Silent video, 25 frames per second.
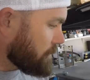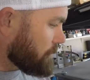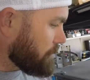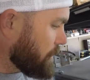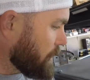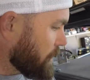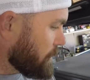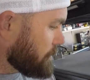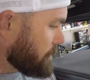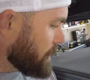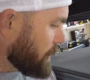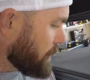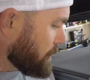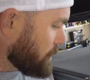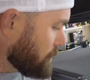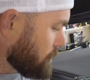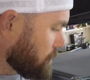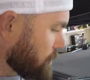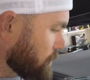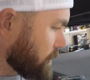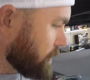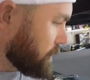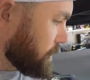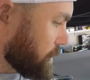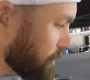bare metal
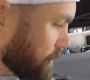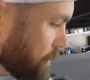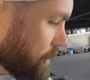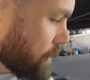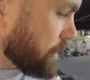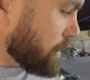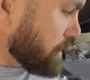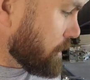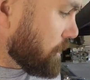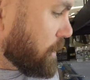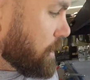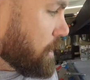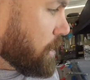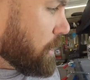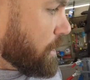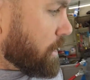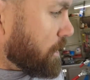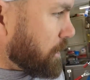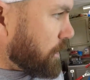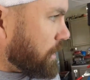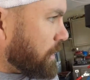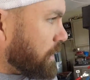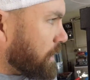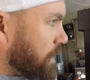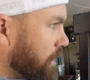here,
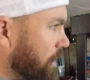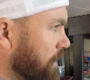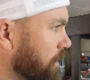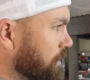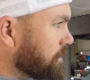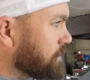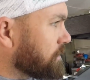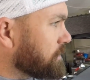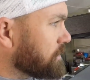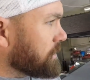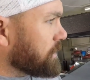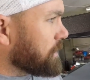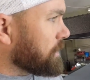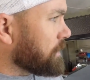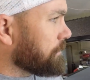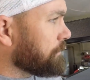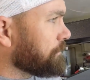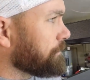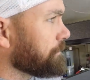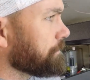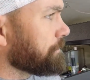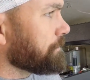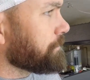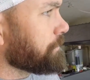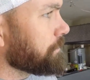and
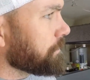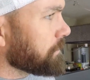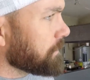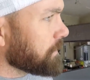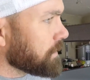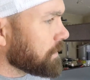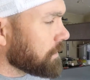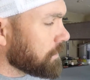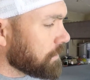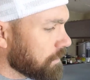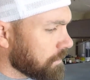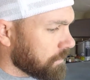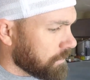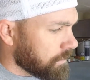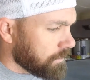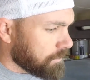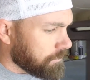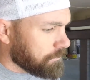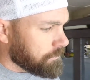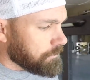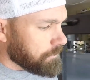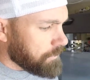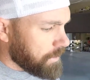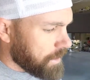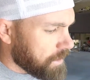make